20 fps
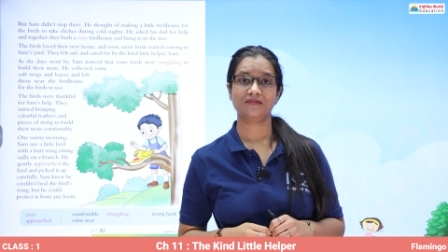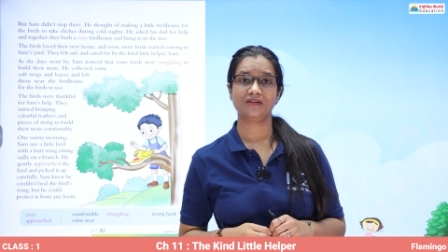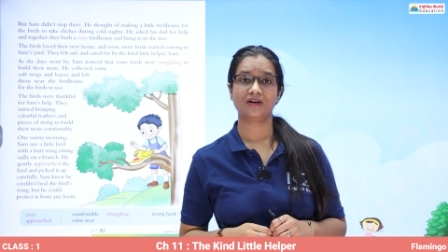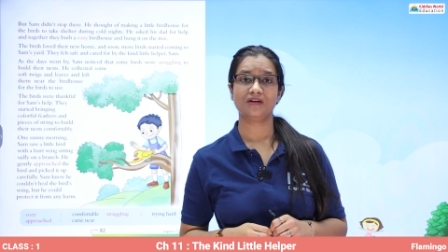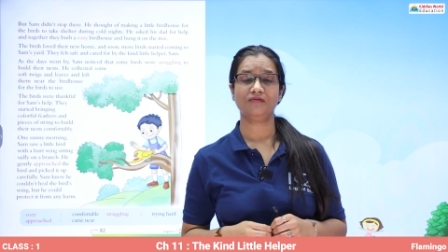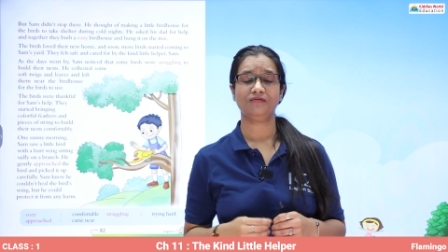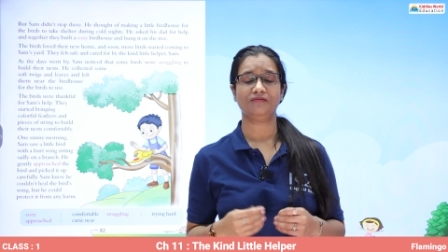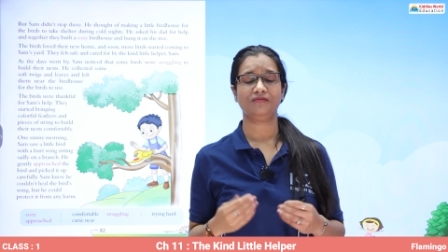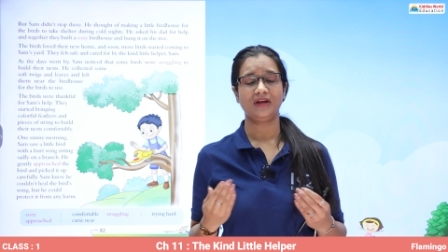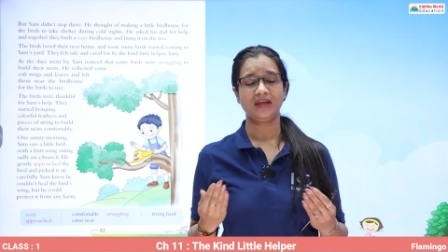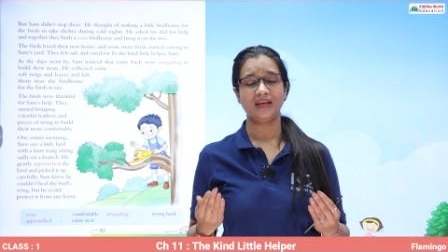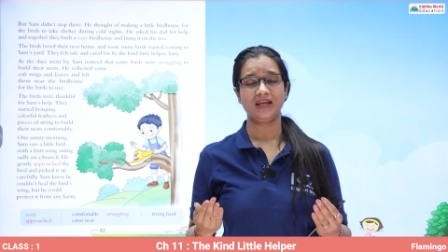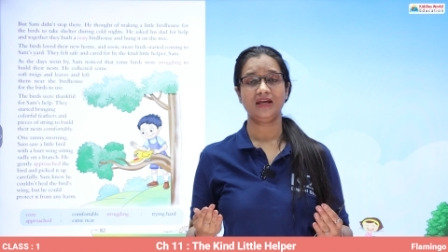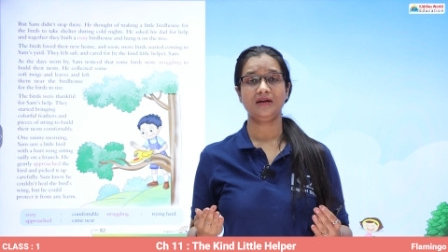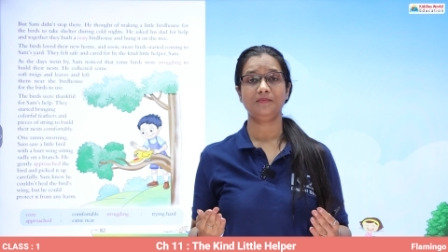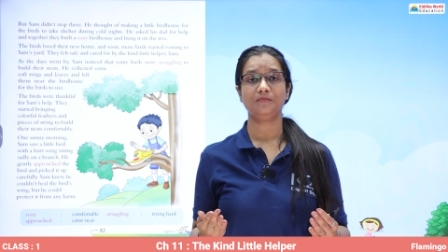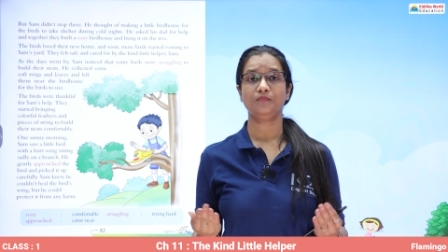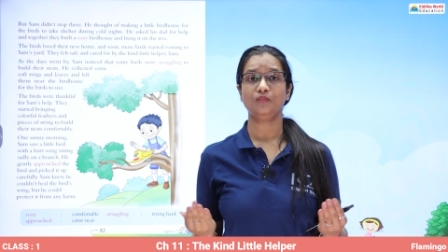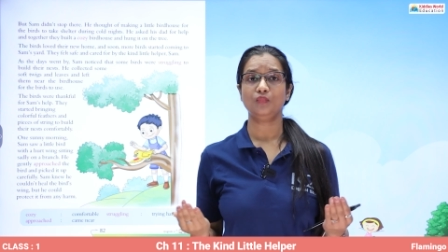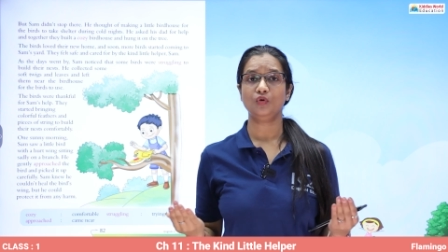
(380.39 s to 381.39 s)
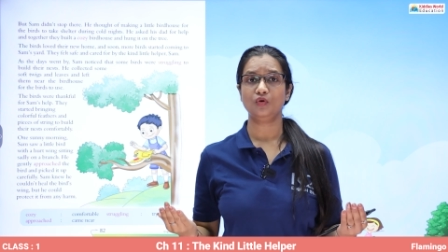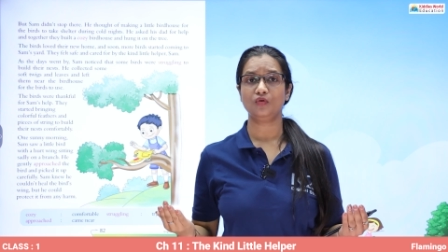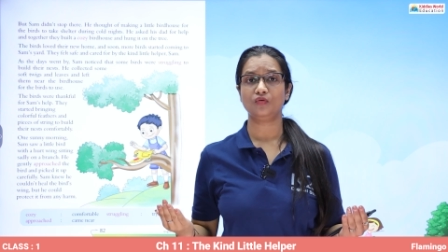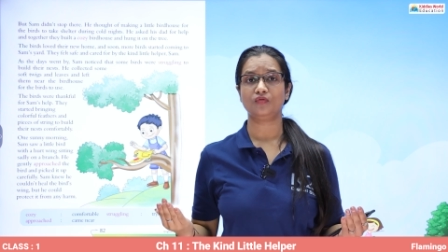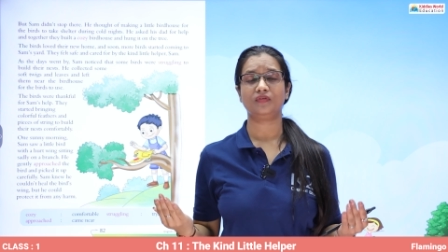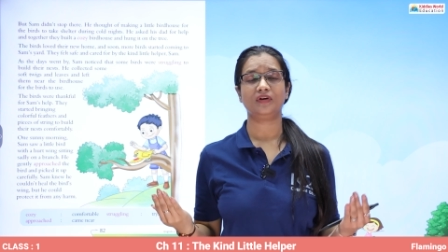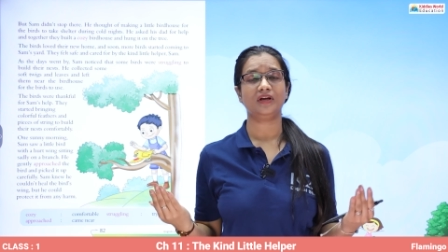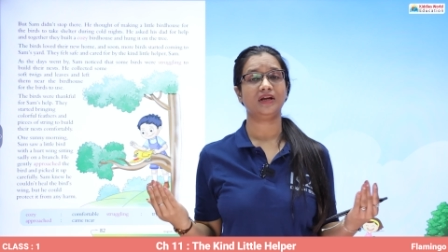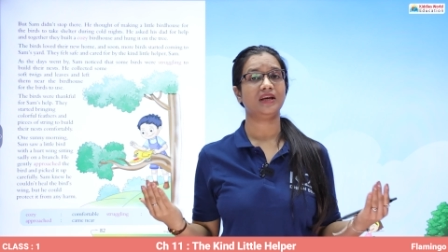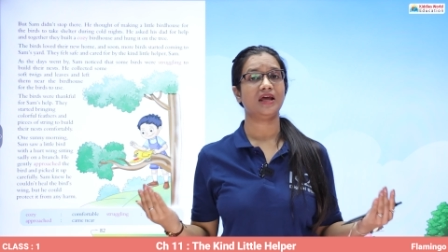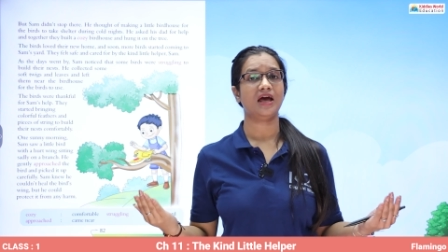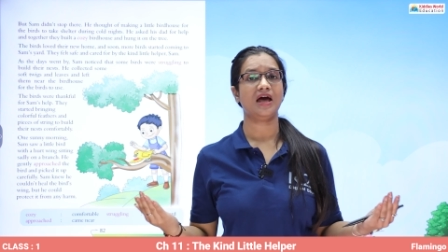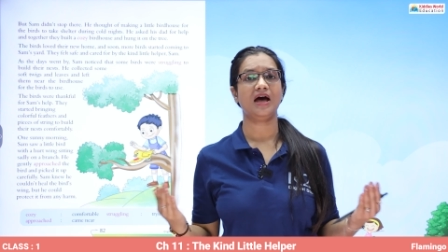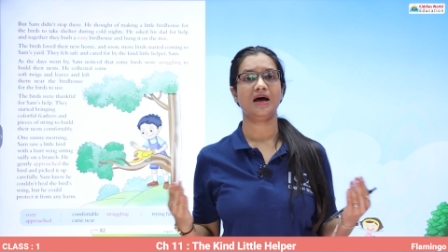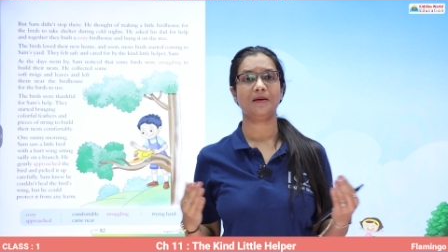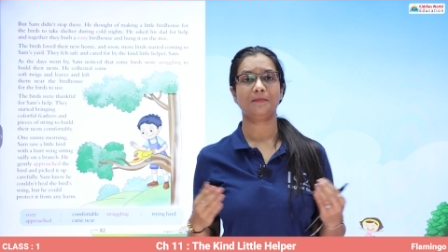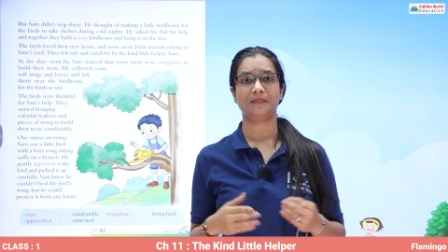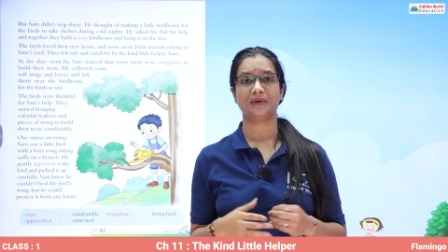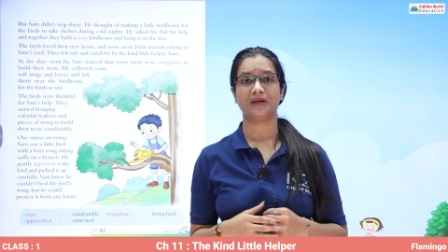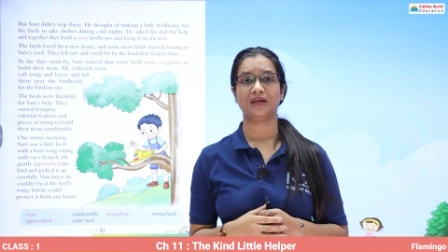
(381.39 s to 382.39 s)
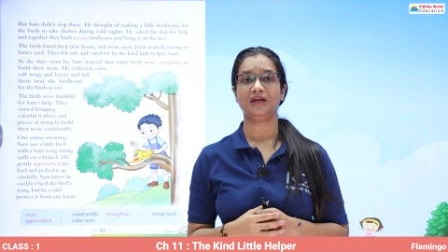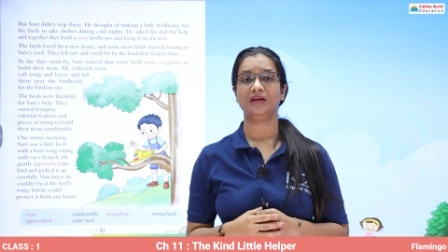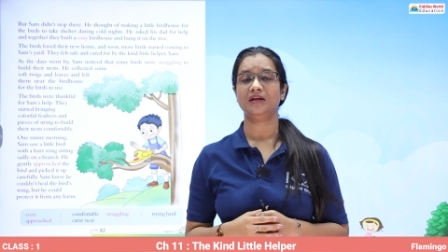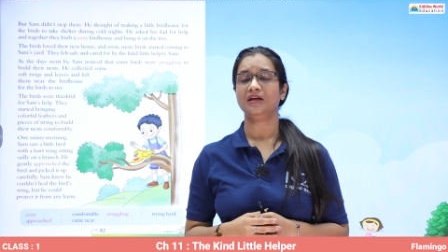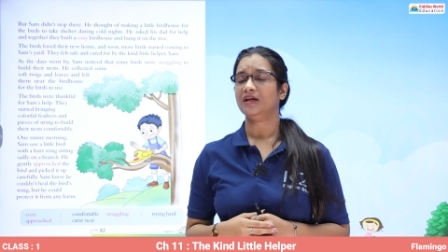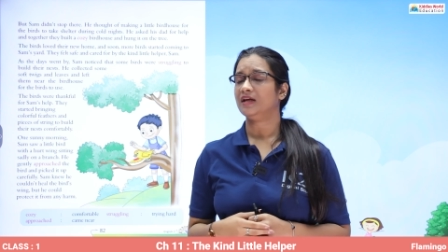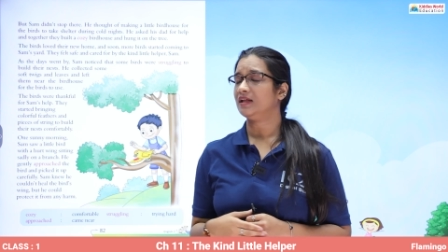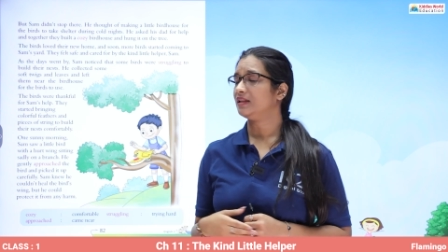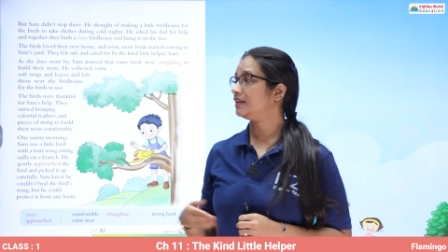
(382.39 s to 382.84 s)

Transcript: were very moved and happy